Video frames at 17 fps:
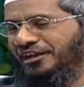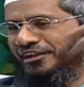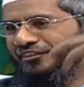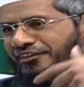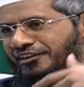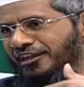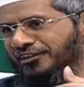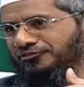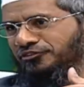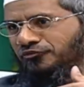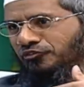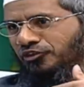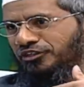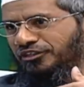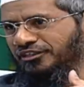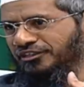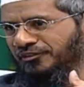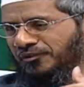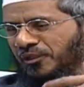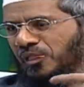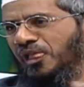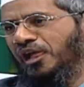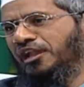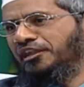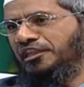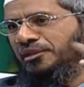another glass of water
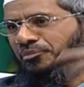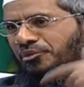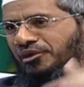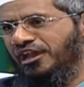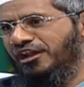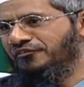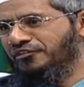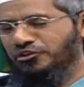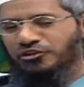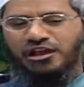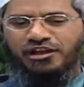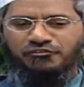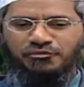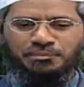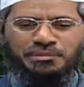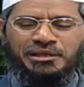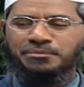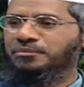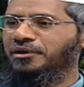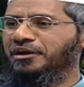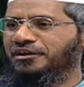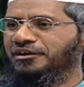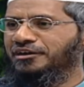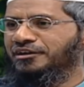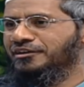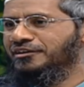and keep on having, have a big
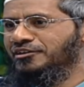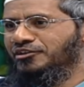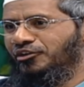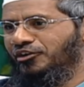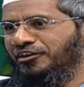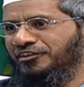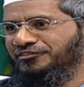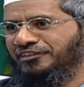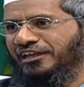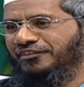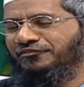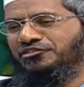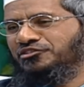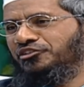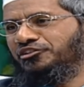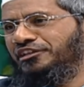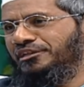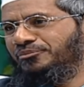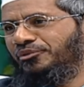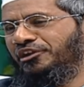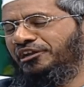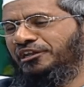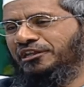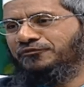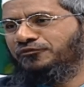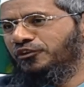burger or a sandwich and keep on
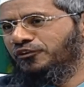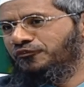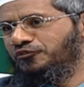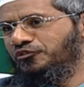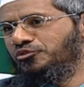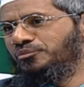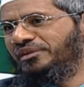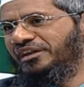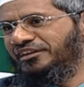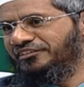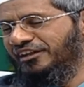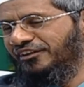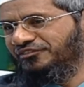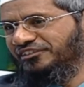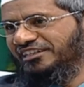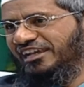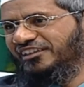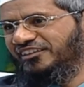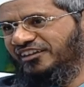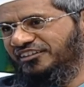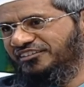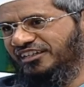eating for a few minutes after the Adhan